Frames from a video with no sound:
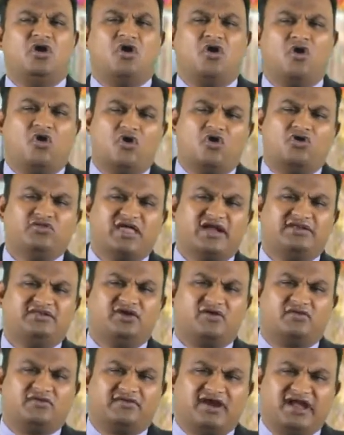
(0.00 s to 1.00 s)
Oh, that
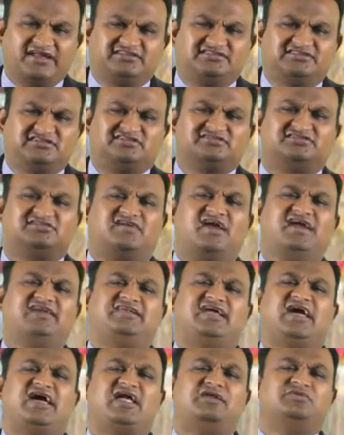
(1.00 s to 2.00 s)
your righteous
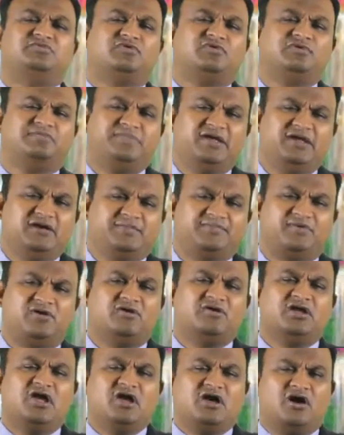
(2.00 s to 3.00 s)
right hand would be
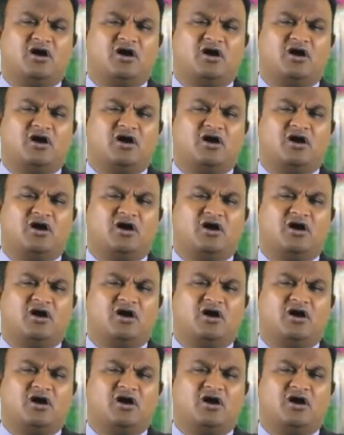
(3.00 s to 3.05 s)
upon,